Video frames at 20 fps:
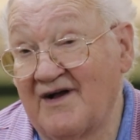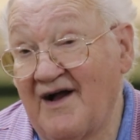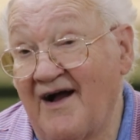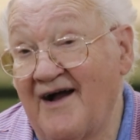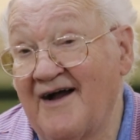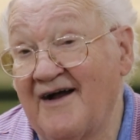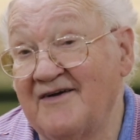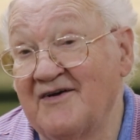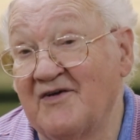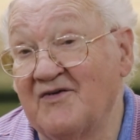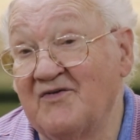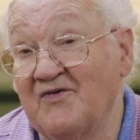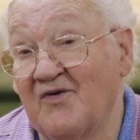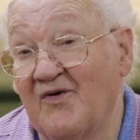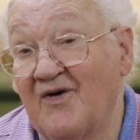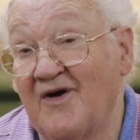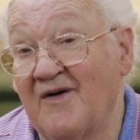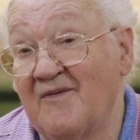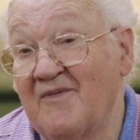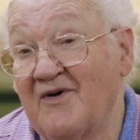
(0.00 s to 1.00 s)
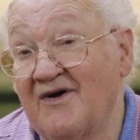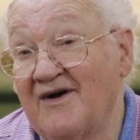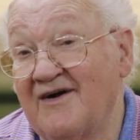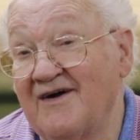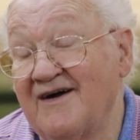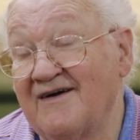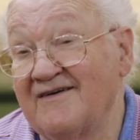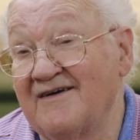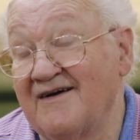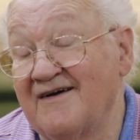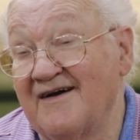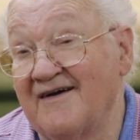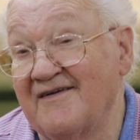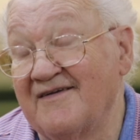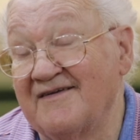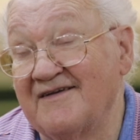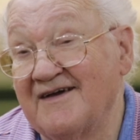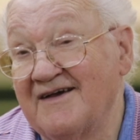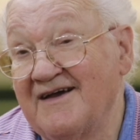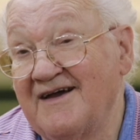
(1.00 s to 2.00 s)
Guy and Norma,
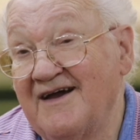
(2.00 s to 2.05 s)
and